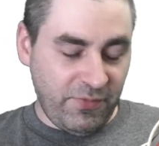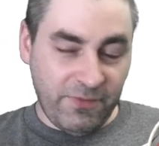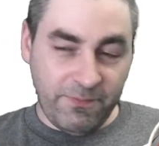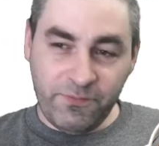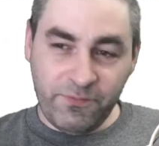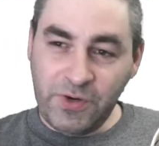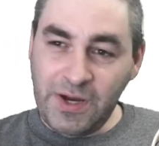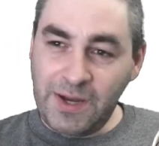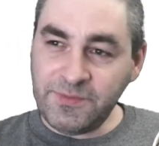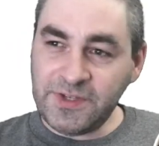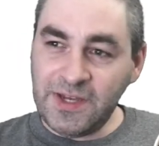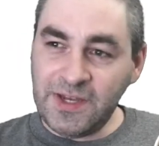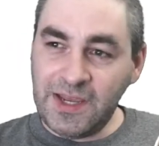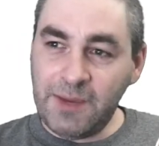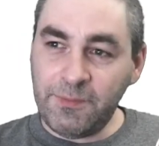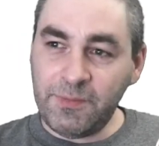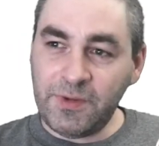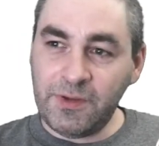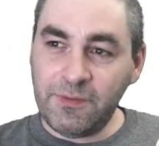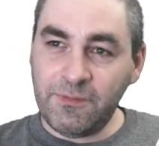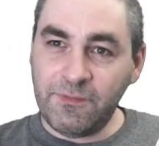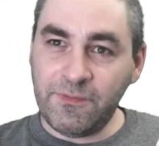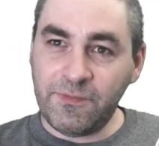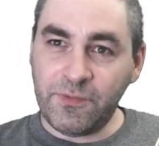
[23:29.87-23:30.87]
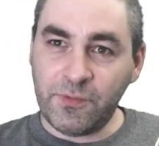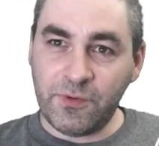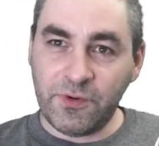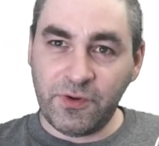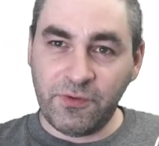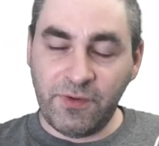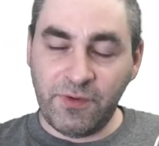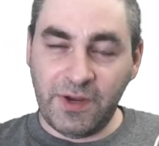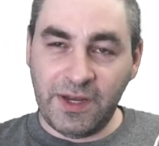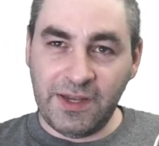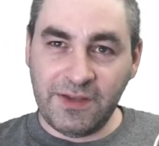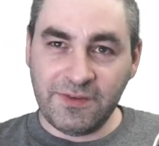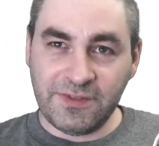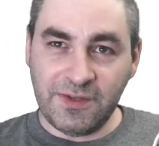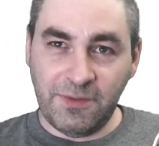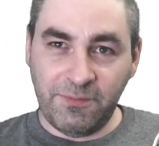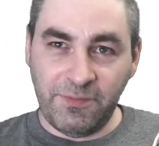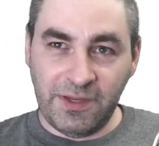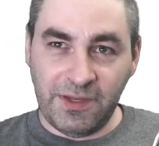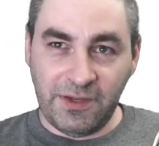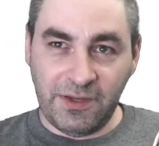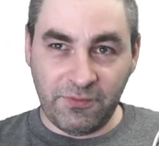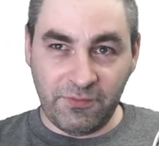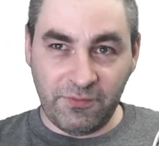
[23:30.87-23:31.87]
props to Appium for creating
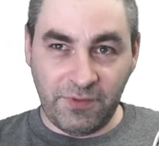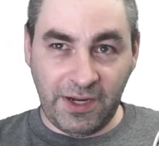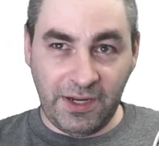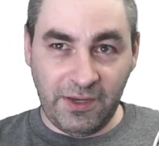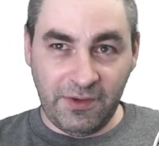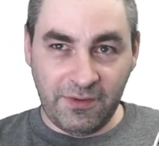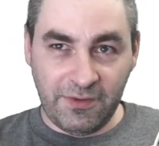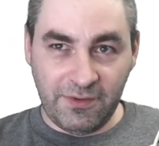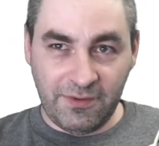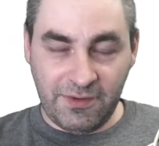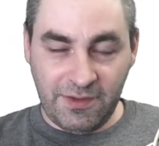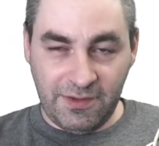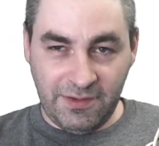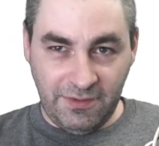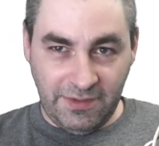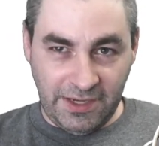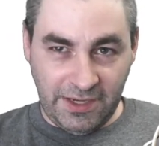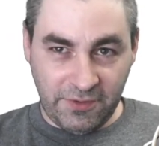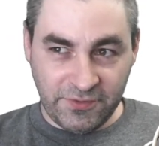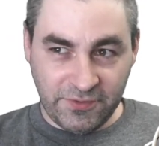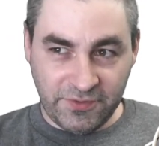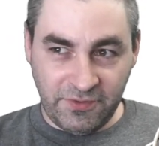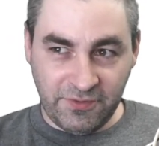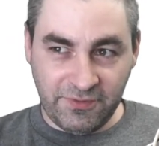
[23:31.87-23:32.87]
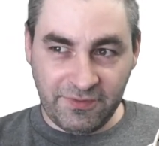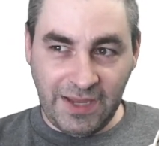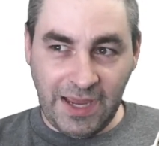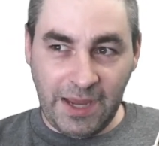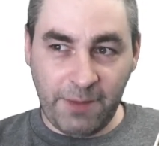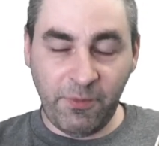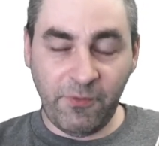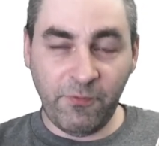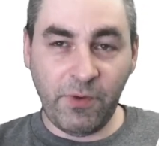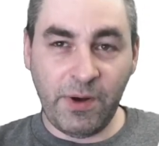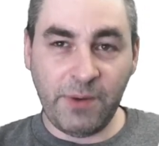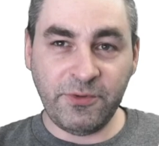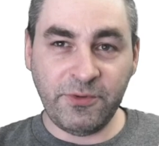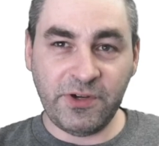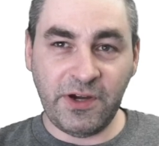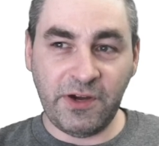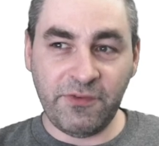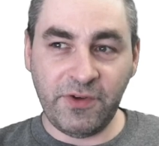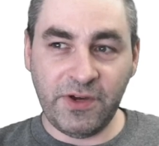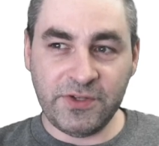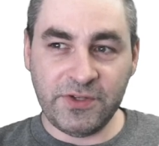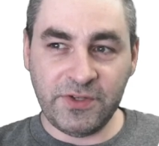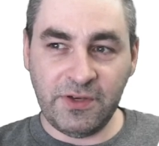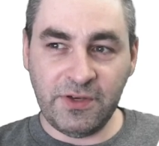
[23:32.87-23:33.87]
something great that layers on top of
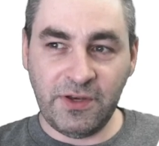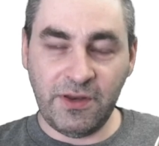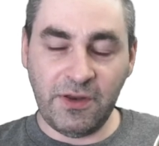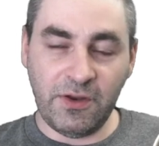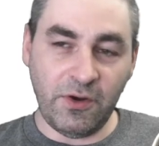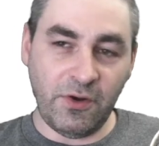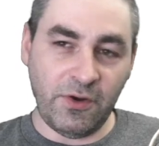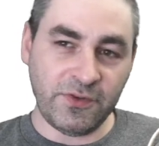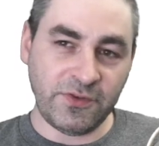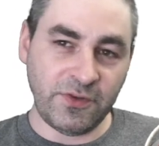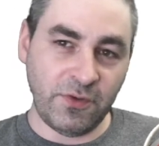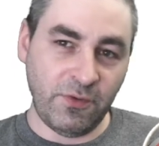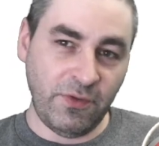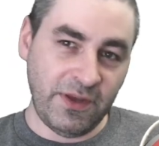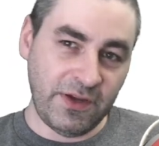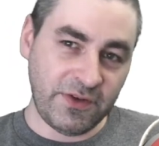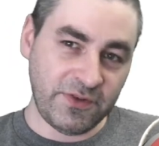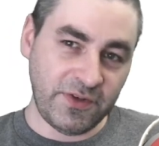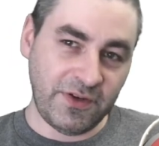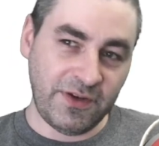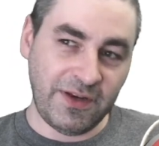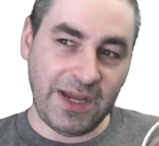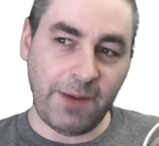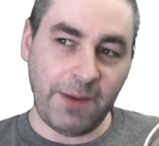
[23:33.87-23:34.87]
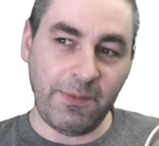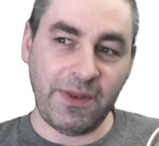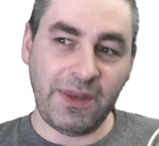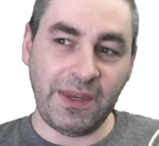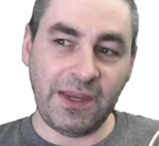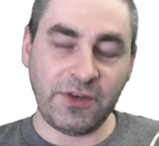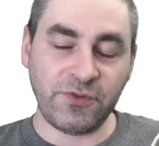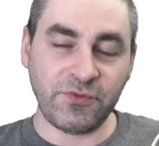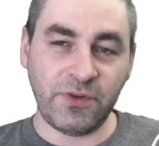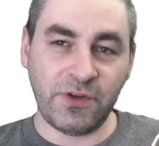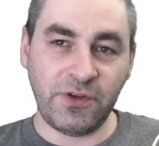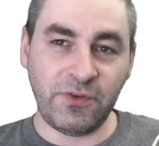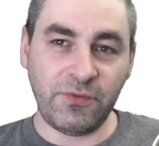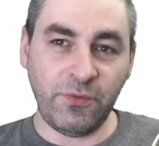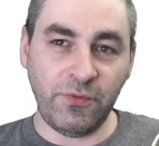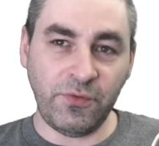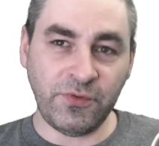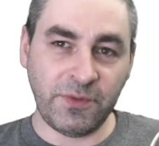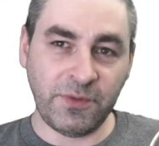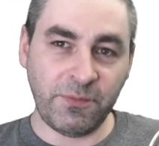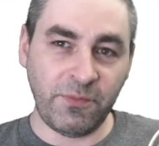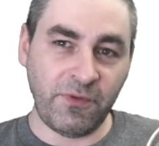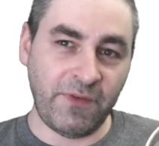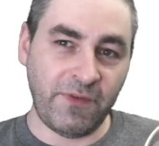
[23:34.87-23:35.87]
WebDriver Agent. It also layers on top of the Android
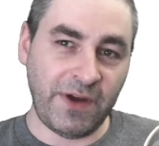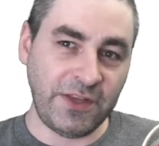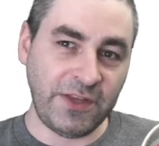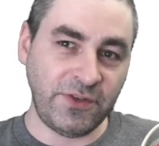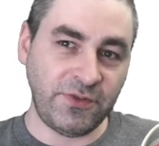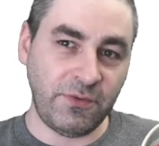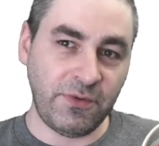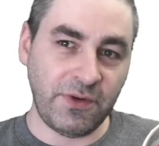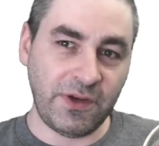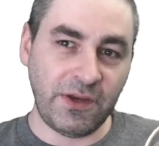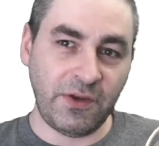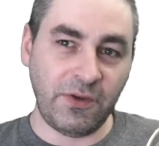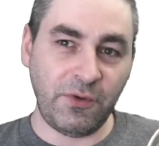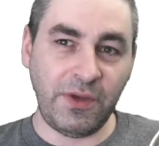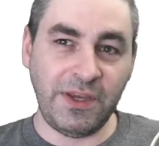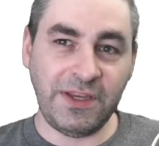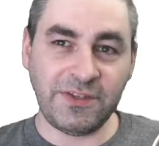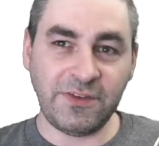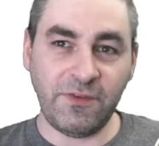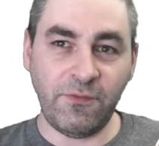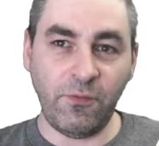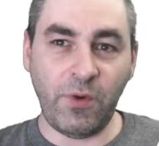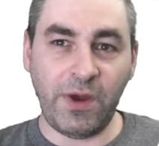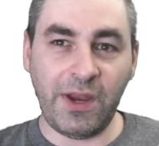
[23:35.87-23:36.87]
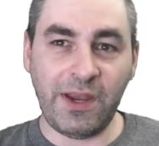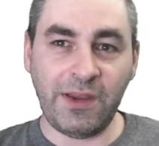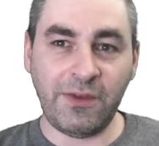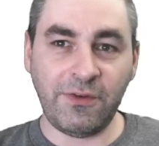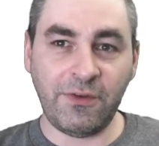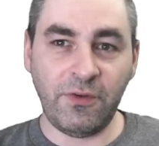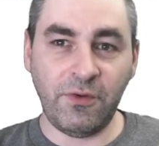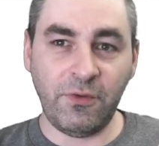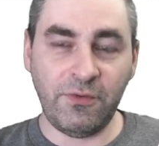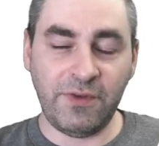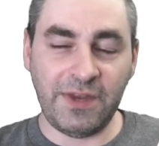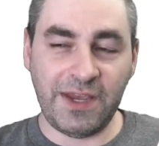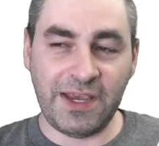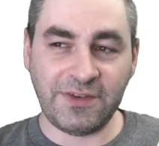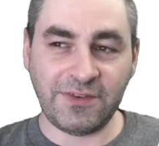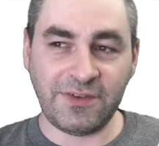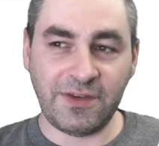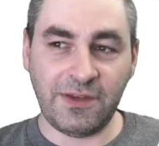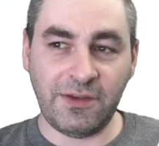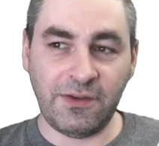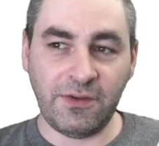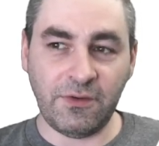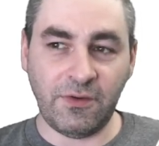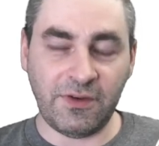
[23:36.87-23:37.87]
tools and provides you a cohesive way to do
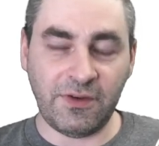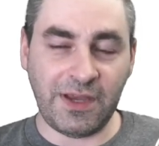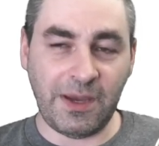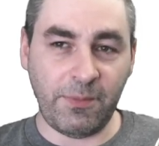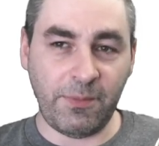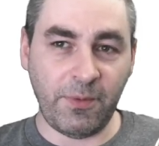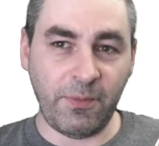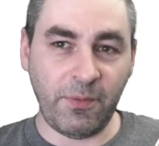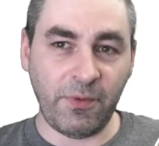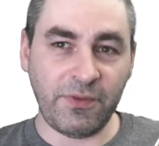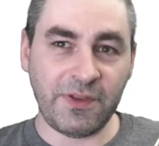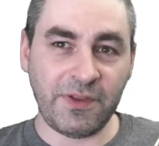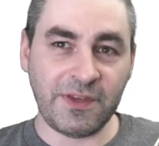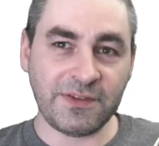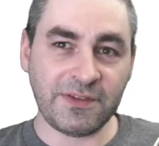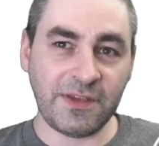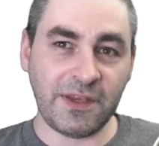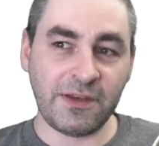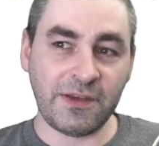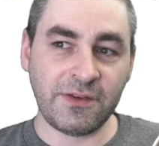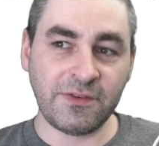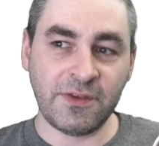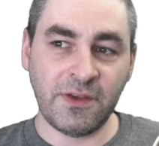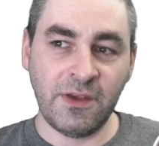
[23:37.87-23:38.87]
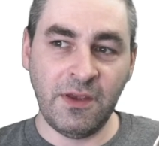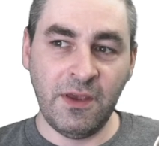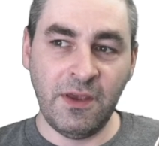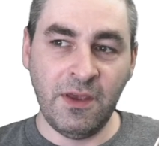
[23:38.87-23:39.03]
testing on top of both these things.